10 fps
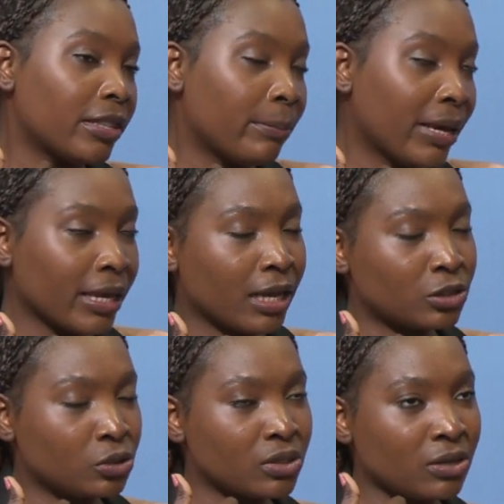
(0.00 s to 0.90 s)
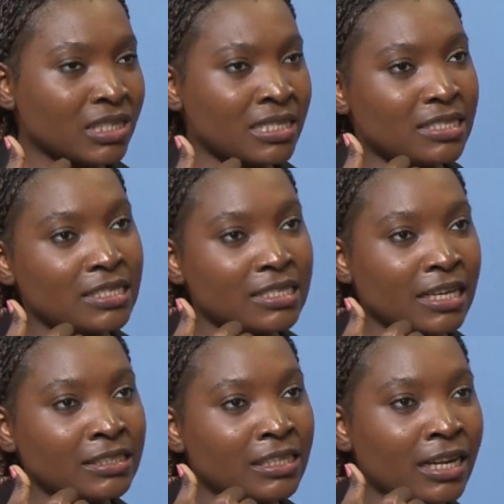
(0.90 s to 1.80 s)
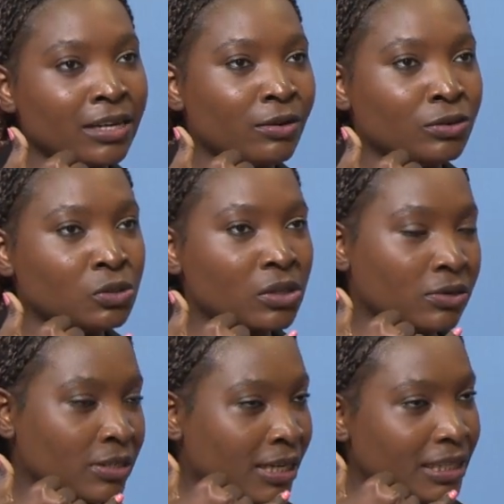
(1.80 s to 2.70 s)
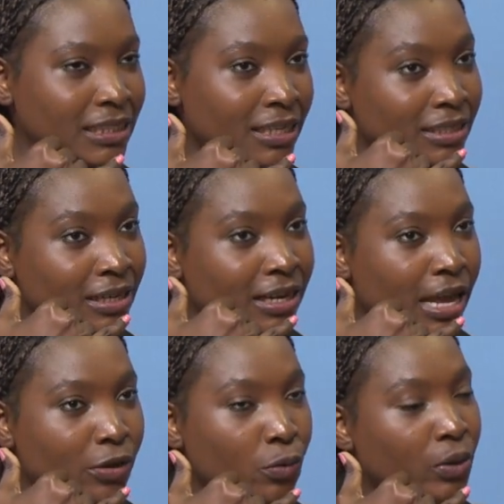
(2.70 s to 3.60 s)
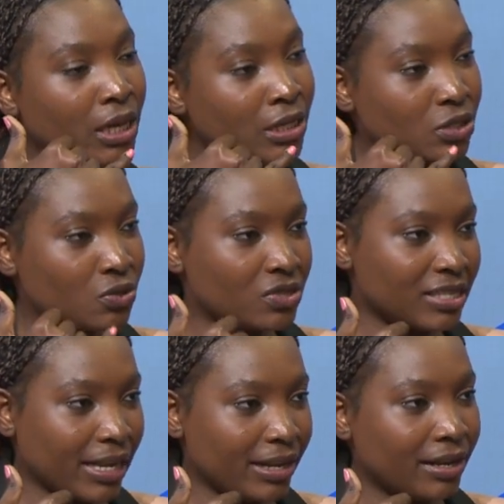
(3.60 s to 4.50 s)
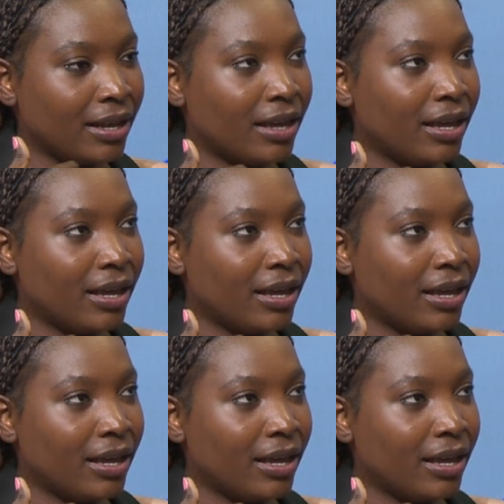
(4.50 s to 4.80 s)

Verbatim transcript: They're buying at 2,600 or 2,800. Are you willing to sell?"